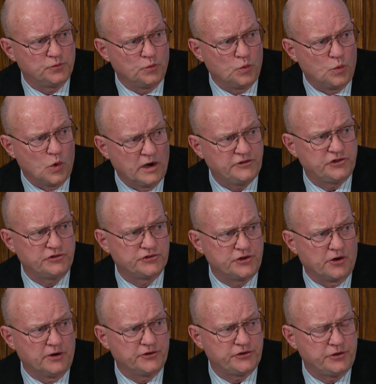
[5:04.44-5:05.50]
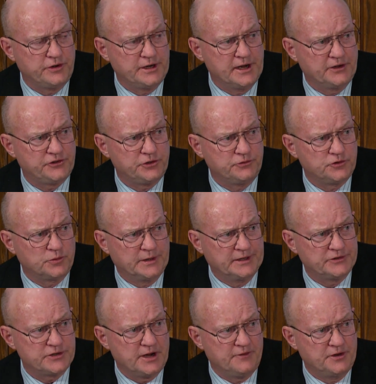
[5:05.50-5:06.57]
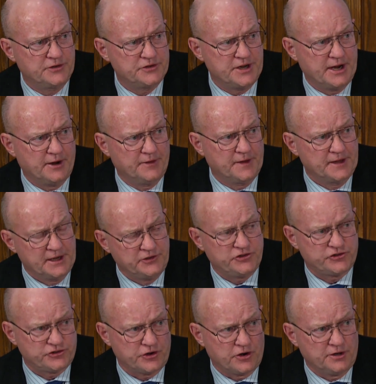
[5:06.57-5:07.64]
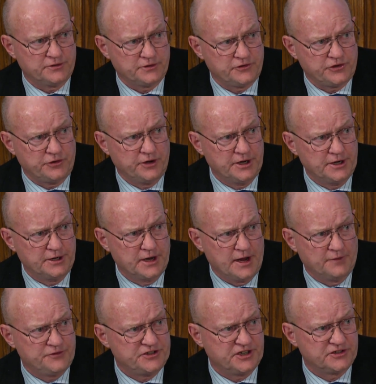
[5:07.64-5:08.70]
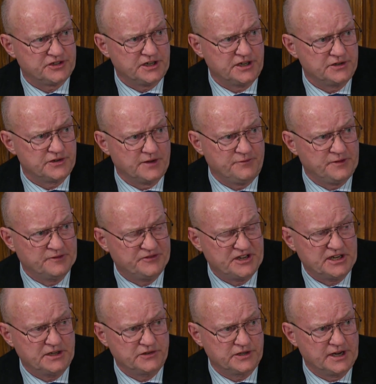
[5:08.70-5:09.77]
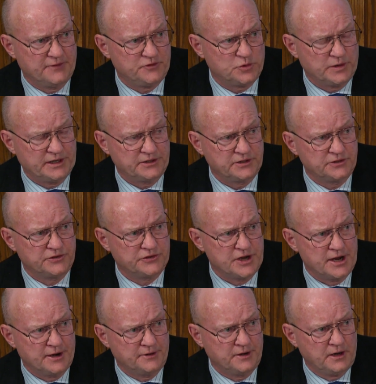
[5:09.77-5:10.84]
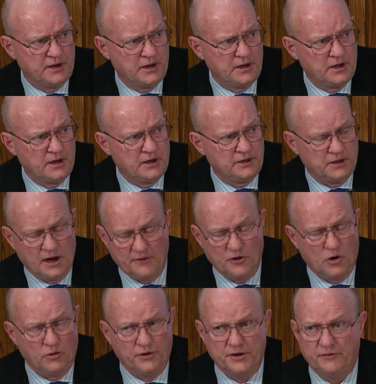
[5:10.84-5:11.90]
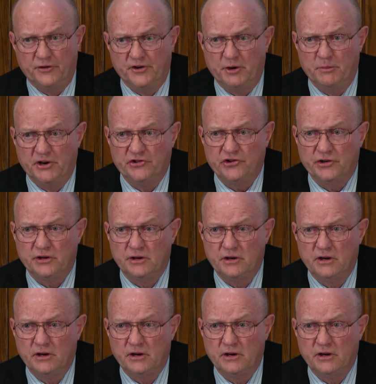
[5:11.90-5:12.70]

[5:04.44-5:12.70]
once you start shooting Su-27s down, then they start shooting F-16s, F-15s, and F-22s down, you have a whole different dimension.